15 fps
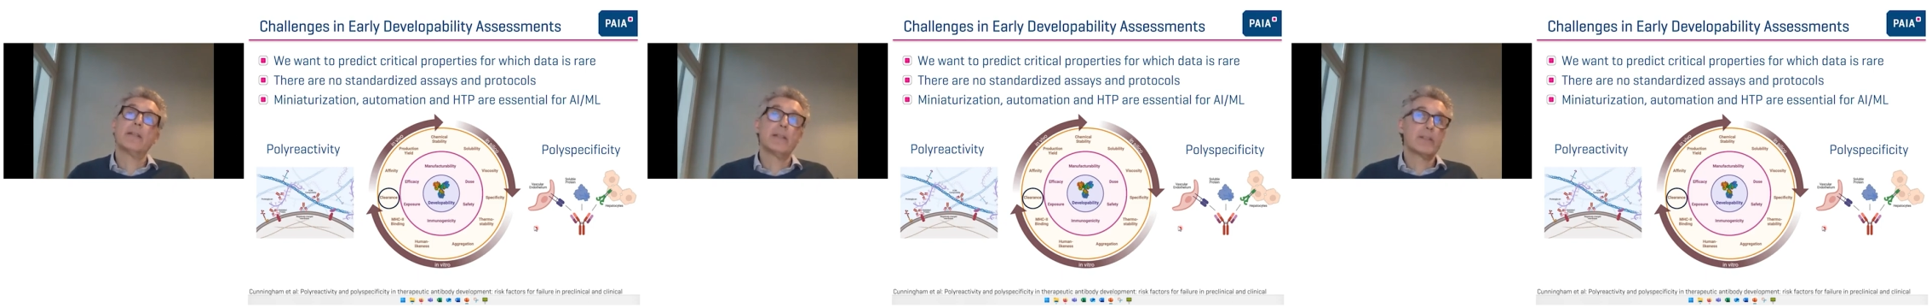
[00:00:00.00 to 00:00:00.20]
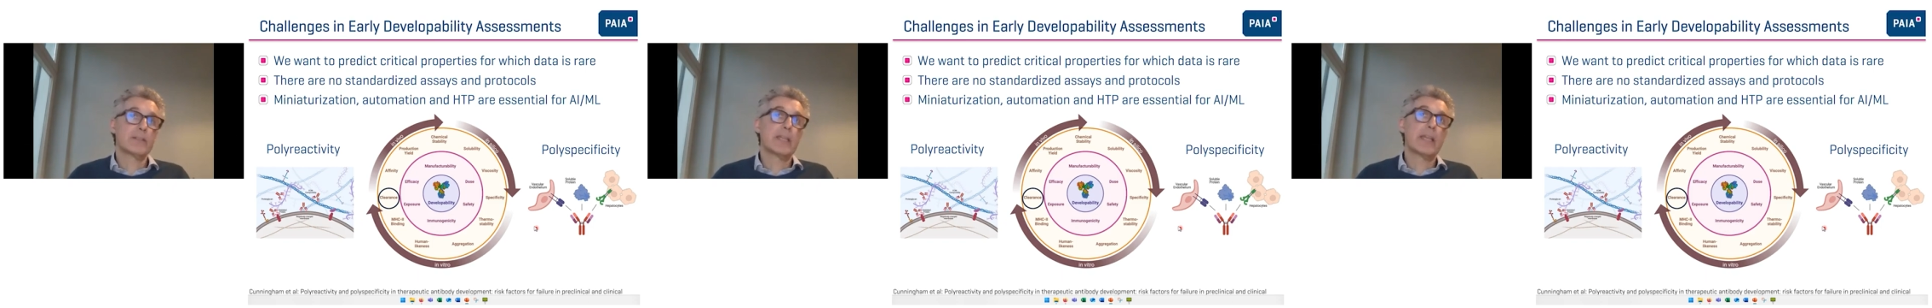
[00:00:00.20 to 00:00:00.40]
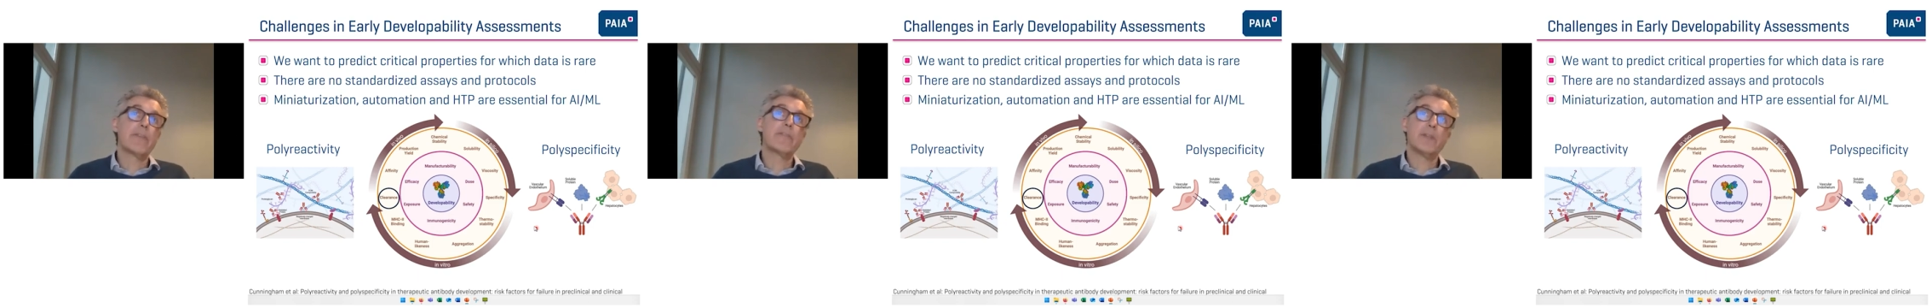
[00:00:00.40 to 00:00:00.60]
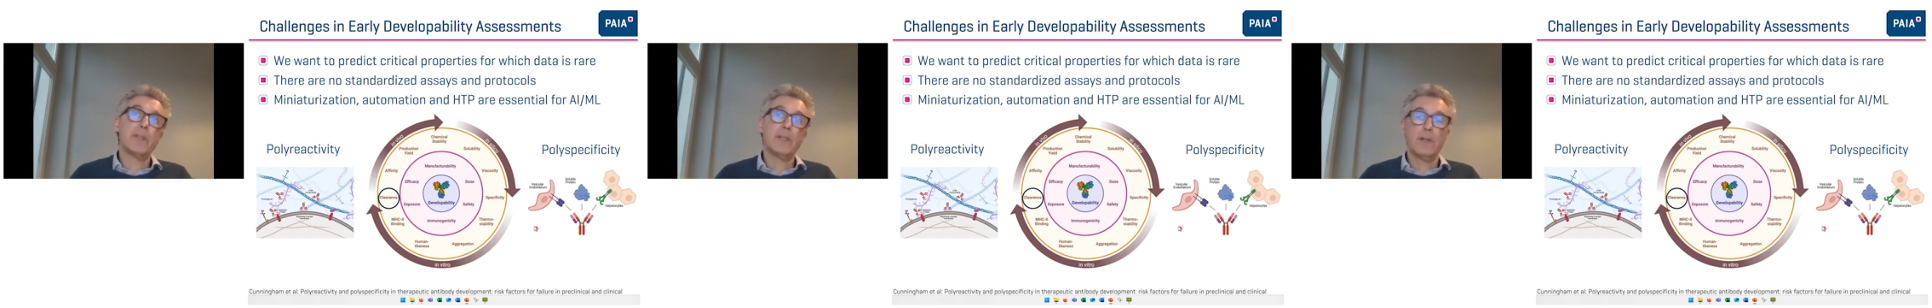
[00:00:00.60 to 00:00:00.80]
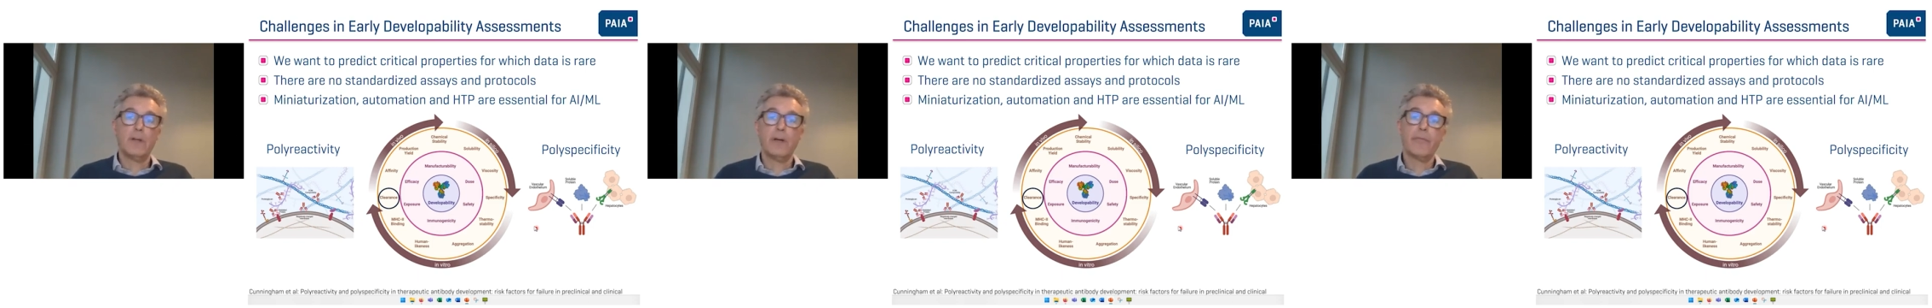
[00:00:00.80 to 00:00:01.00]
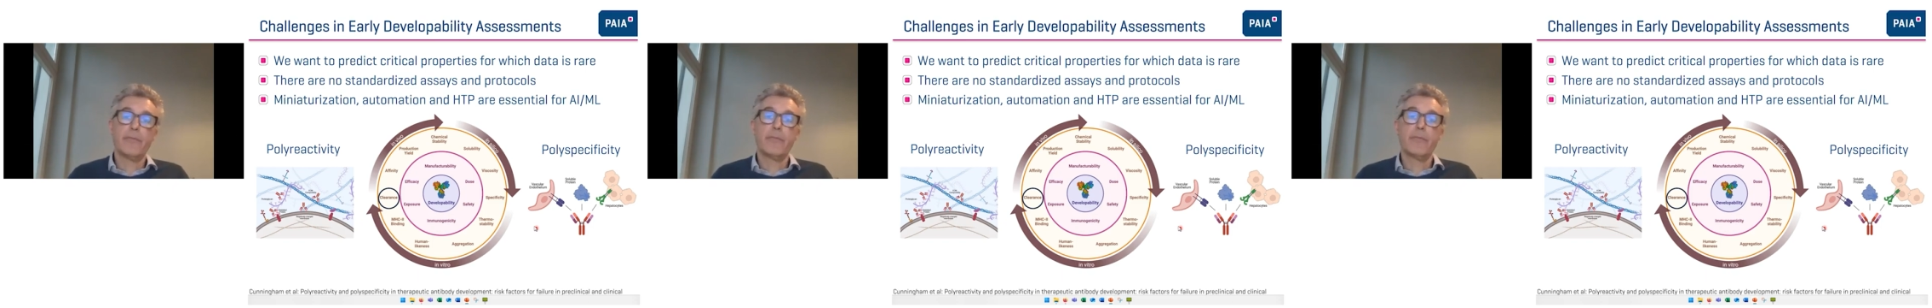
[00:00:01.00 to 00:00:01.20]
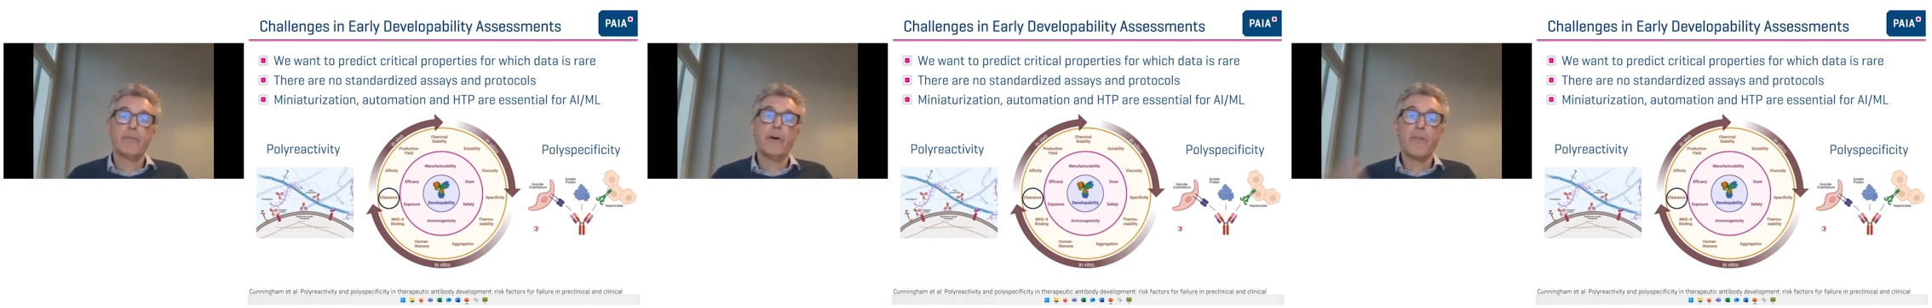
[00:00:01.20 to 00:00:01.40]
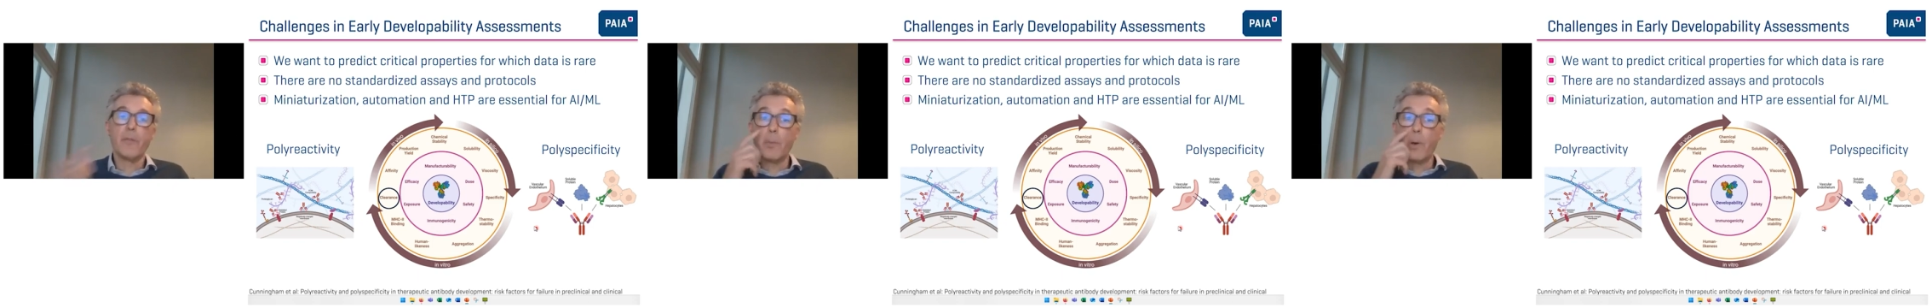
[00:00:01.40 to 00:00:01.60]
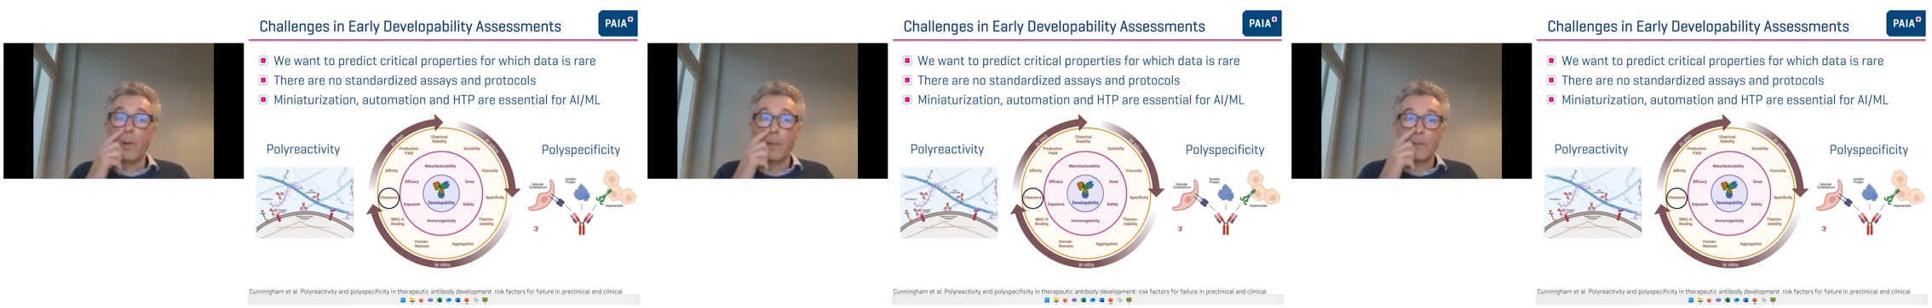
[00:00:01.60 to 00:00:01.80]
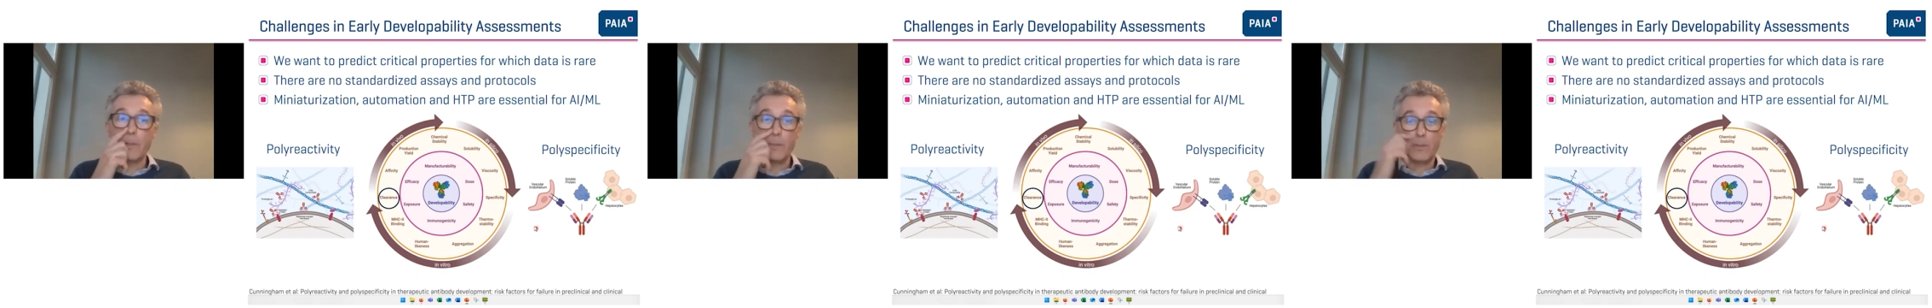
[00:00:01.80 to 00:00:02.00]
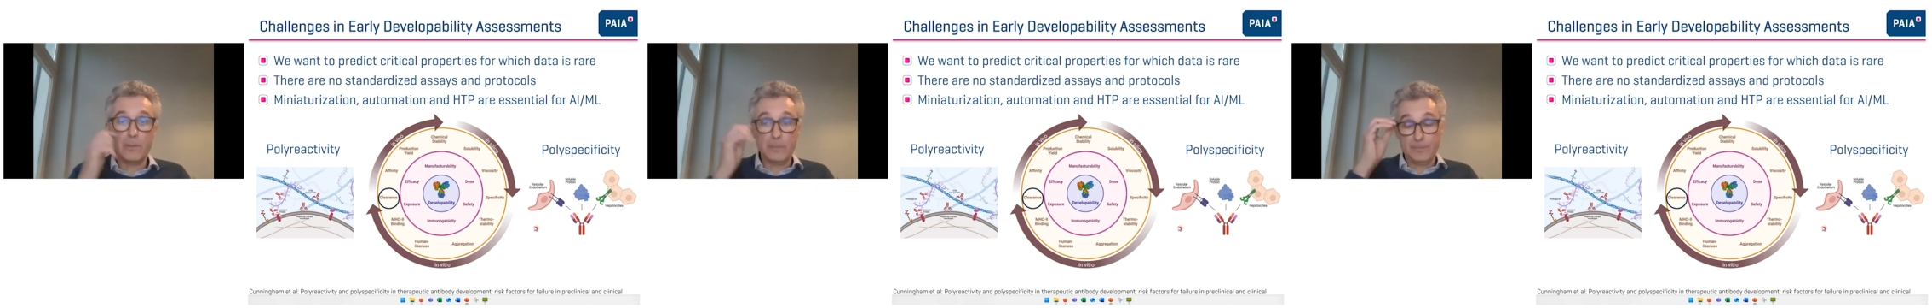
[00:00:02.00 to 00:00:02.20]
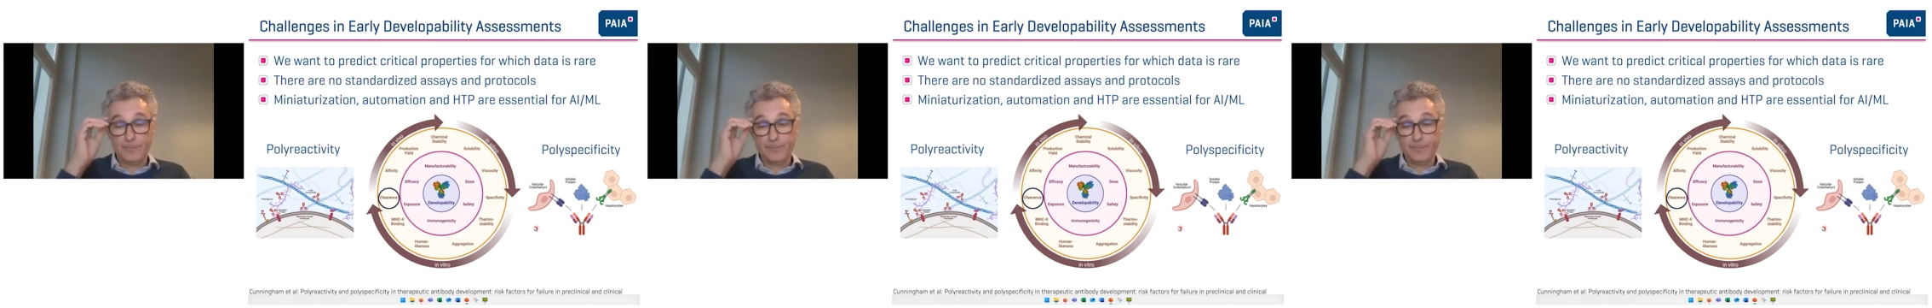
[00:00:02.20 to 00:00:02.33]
the safety of a molecule.